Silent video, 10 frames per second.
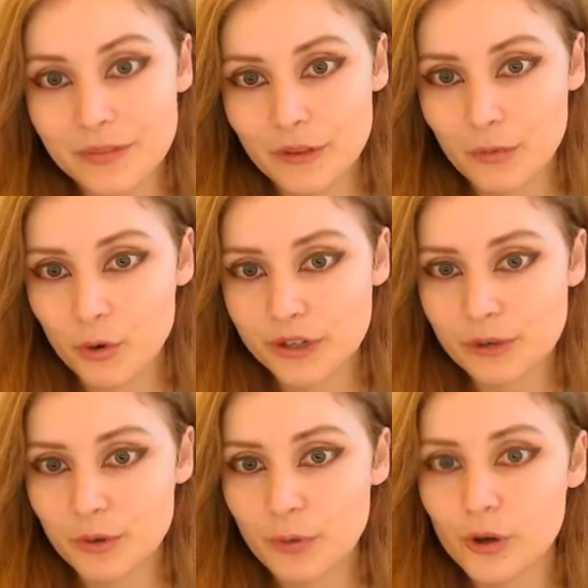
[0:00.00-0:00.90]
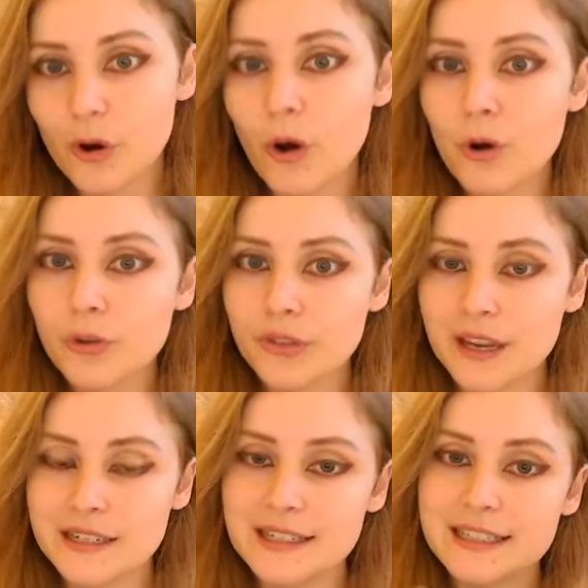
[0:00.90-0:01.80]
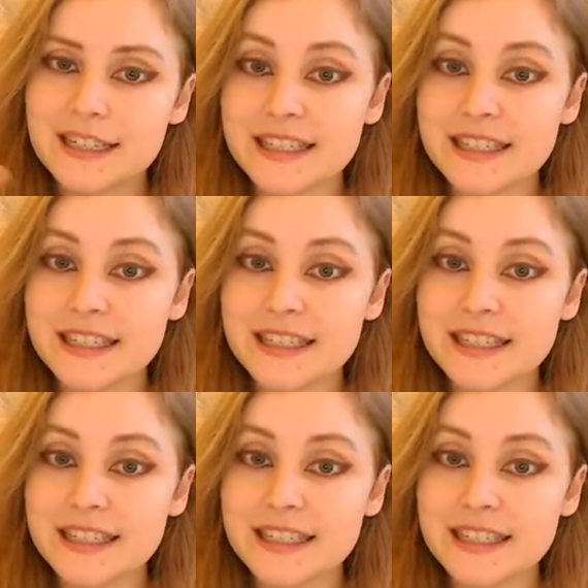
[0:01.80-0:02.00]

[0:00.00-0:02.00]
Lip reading: the morning report all that it